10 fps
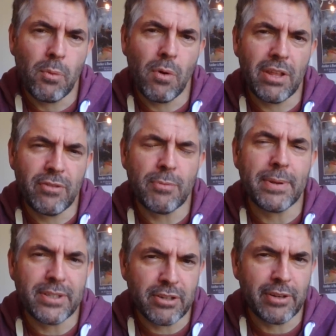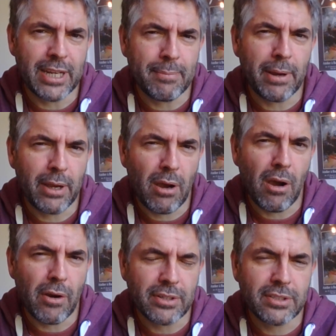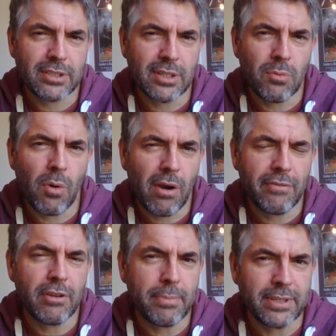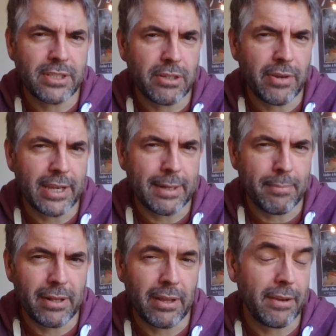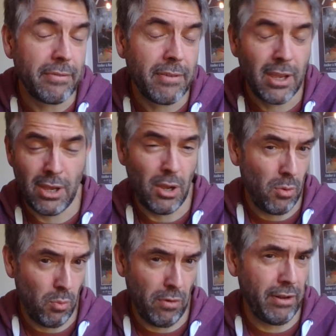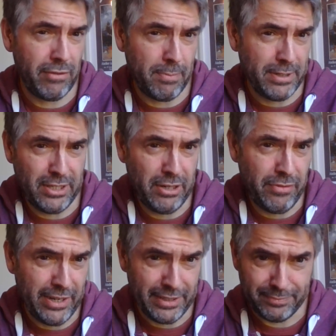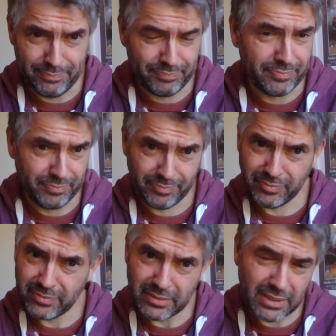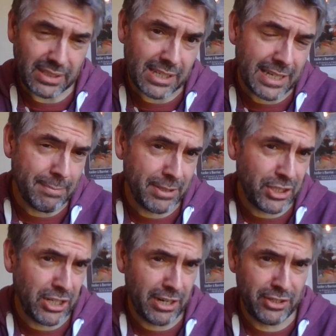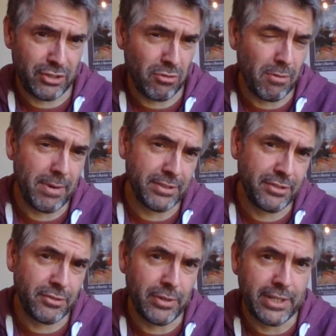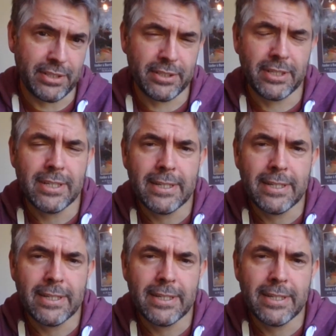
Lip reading: What have you been doing in my heart? What have you been doing in my life? What have you been doing in my church or my street?